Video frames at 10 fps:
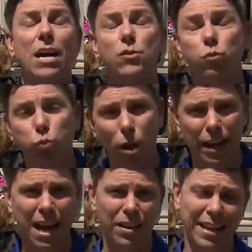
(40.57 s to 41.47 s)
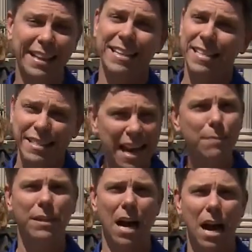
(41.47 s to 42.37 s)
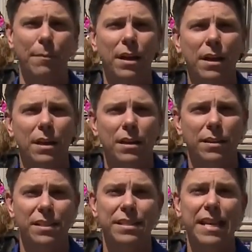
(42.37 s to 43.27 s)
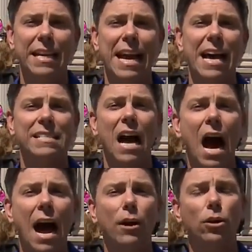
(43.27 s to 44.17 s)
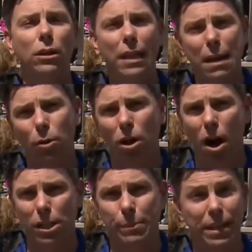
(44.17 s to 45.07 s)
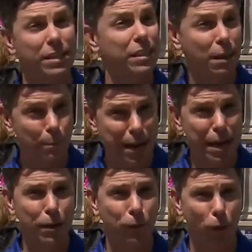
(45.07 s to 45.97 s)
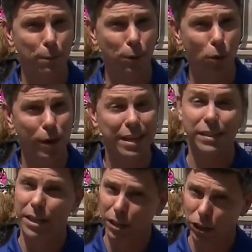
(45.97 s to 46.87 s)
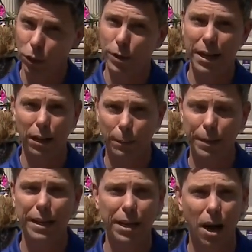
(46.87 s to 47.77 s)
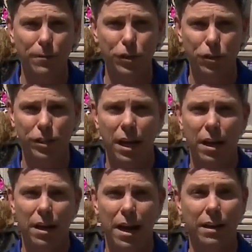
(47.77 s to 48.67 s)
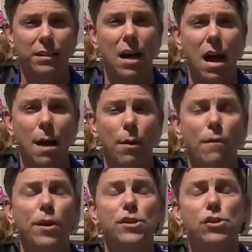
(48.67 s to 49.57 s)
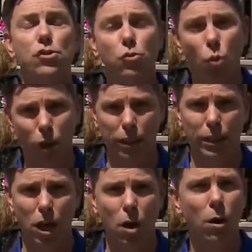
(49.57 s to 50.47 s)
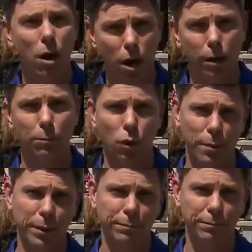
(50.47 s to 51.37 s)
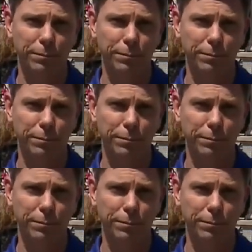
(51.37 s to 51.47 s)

has run out, and at the same time, the city has higher labor costs because it's competing for employees, including LMPD officers, at a time of historically low unemployment.